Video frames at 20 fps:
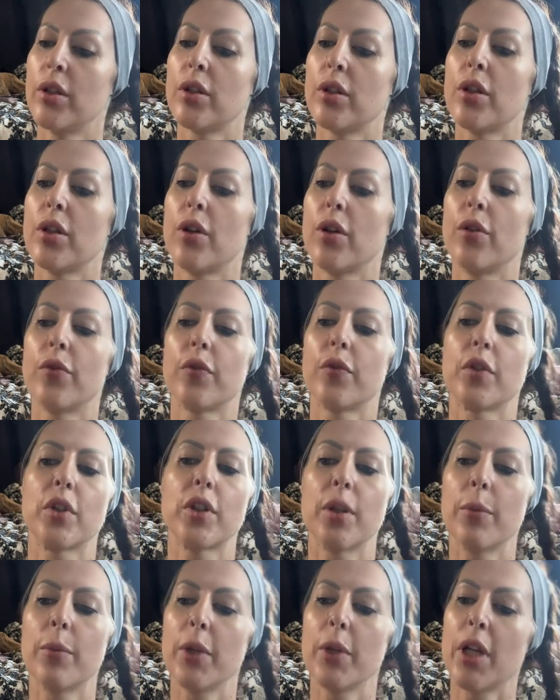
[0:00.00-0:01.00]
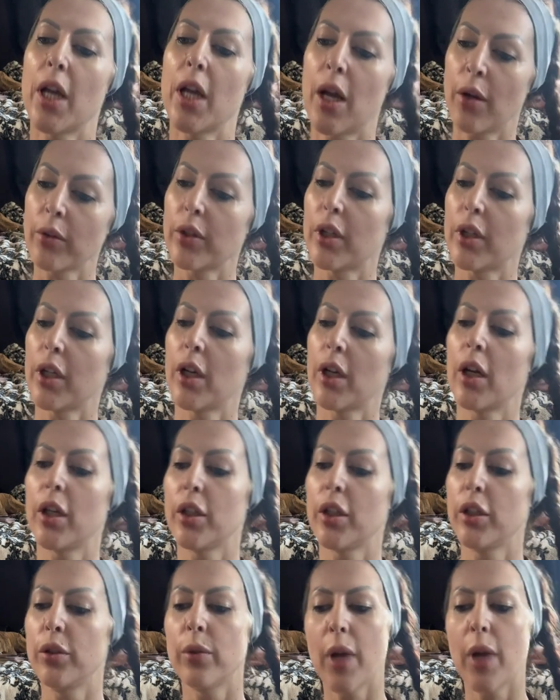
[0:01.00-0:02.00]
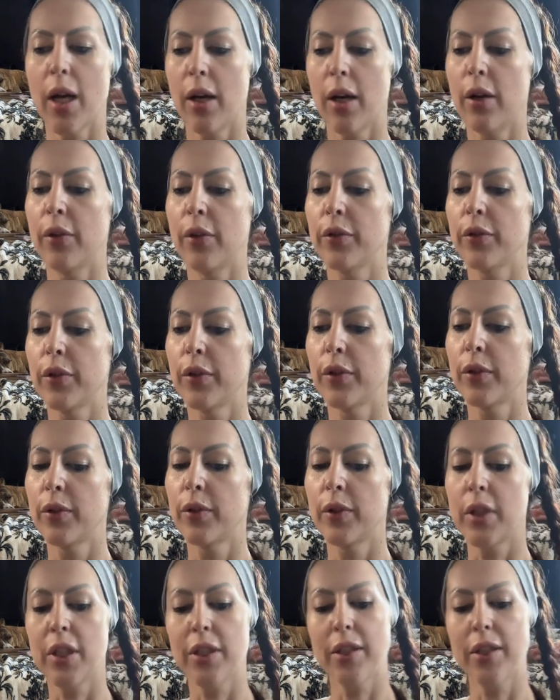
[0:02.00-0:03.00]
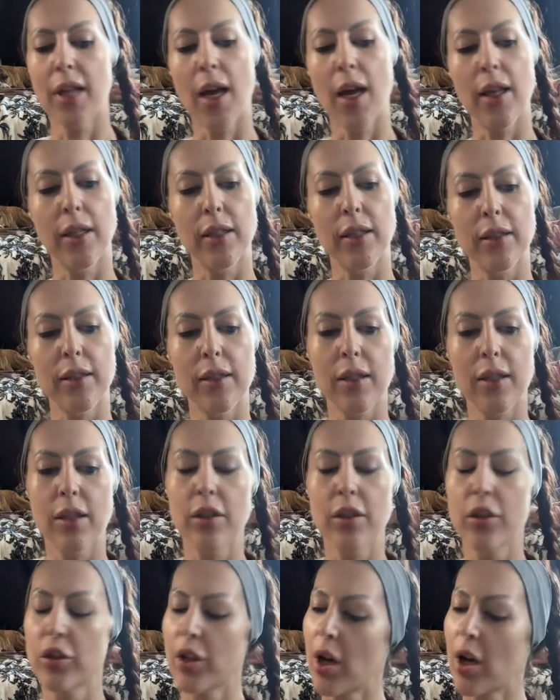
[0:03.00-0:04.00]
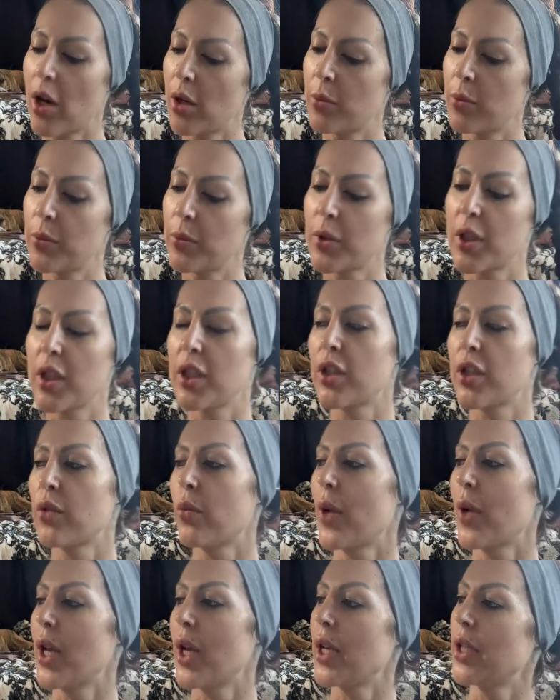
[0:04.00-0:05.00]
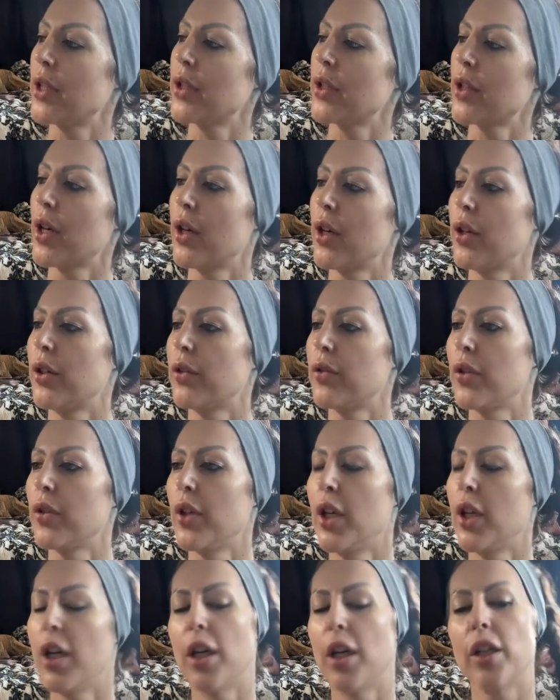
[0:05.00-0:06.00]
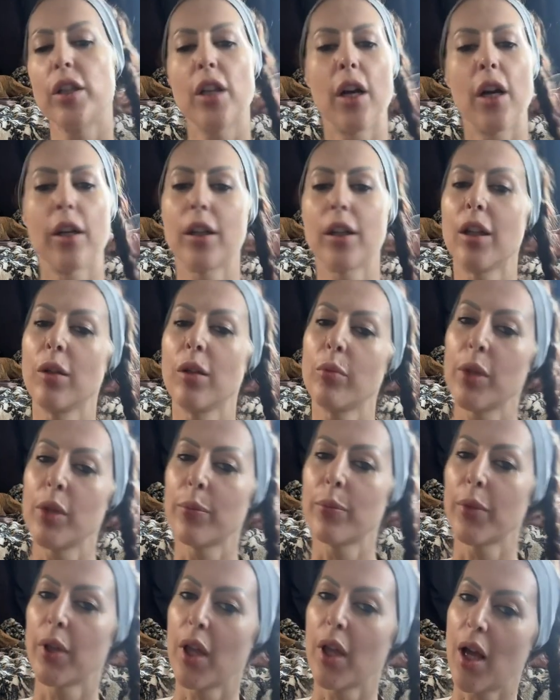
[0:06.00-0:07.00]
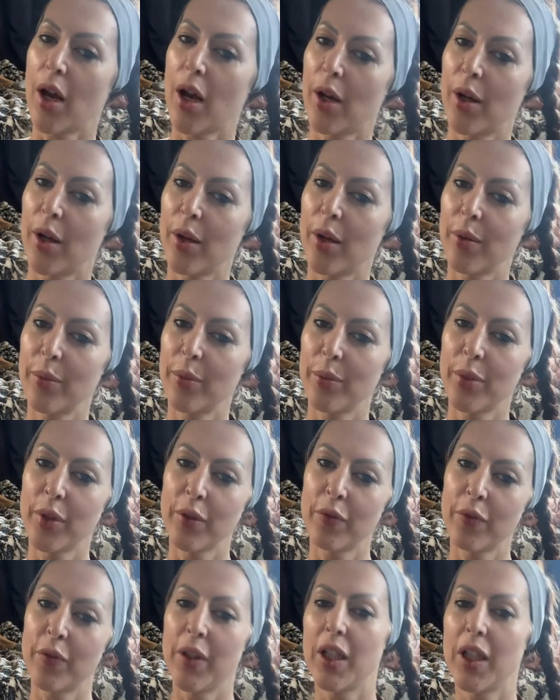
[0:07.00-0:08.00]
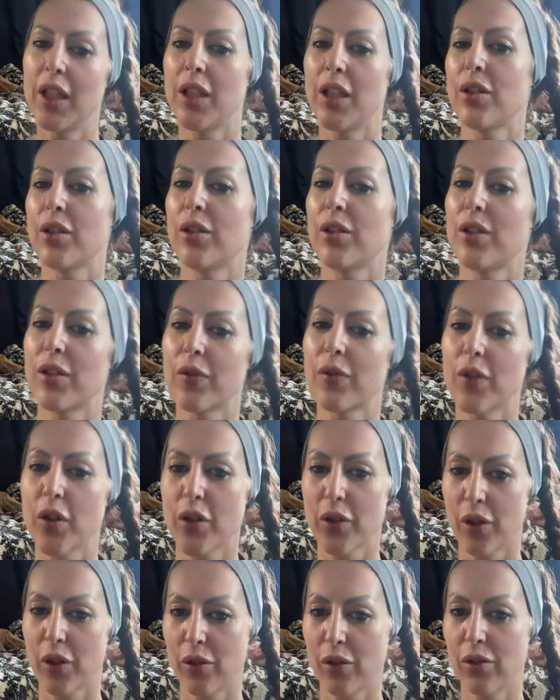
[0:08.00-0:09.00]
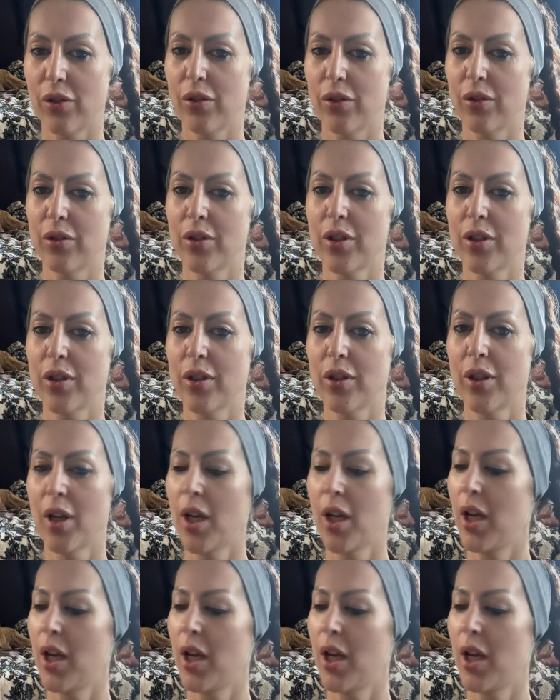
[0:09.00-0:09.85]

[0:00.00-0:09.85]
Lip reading: So for someone out there, you have these talents, these charms, these ways of talking people up, fitting into different circles,